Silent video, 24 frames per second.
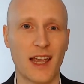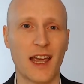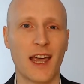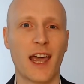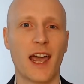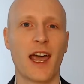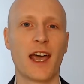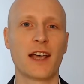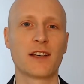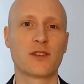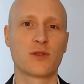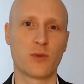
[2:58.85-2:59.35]

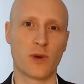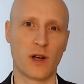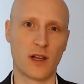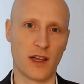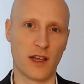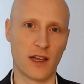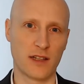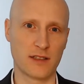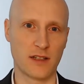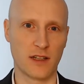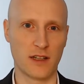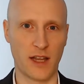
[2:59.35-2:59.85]
as well
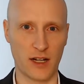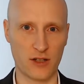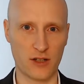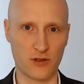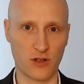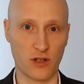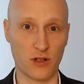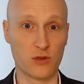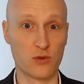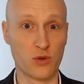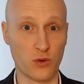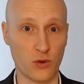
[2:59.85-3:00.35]
as
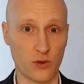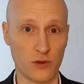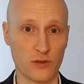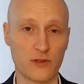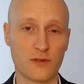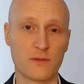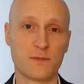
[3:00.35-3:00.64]
electric tools.